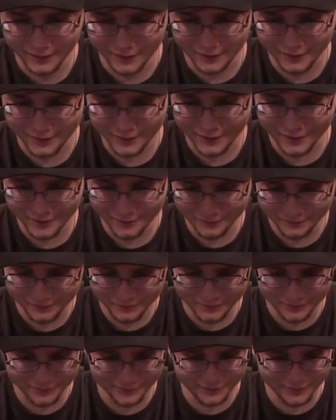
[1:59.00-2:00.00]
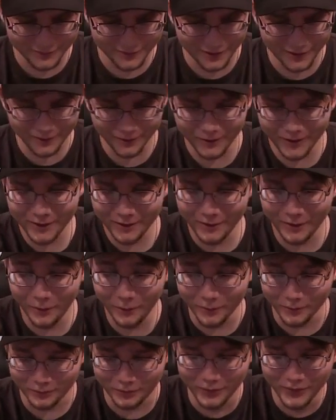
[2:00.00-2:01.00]
uh, there it went.
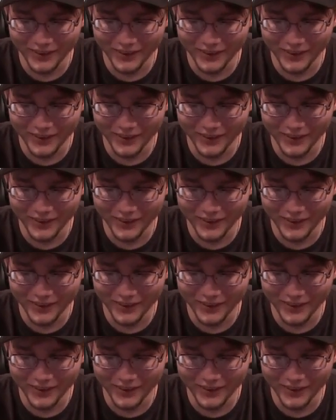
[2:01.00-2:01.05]
Oh!